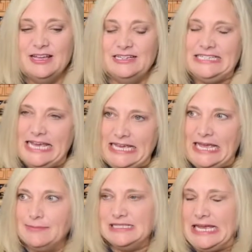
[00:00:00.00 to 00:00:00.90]
Day
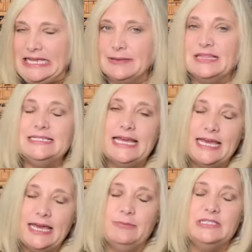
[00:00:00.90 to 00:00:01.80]
games, night the day
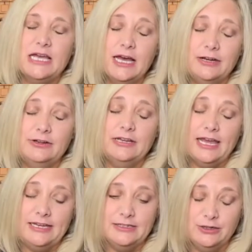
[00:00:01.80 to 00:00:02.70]
game was
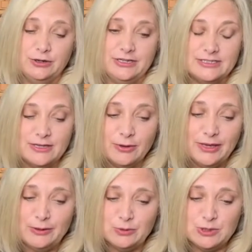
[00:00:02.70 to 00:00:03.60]
108 degrees, so
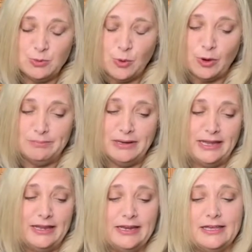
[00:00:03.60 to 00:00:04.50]
it was warm,
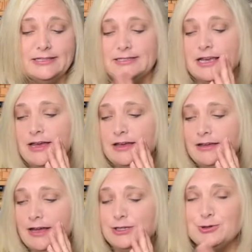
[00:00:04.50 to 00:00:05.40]
but it is
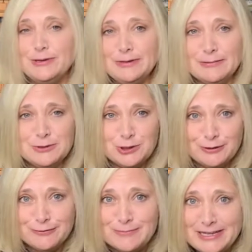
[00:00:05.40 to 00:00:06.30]
a dream come
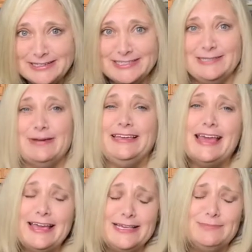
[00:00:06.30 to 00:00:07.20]
true for me to see my
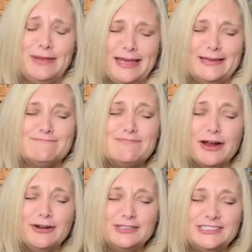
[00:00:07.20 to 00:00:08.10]
Yankees playing in
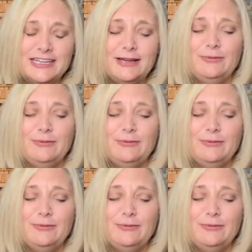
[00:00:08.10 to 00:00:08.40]
person.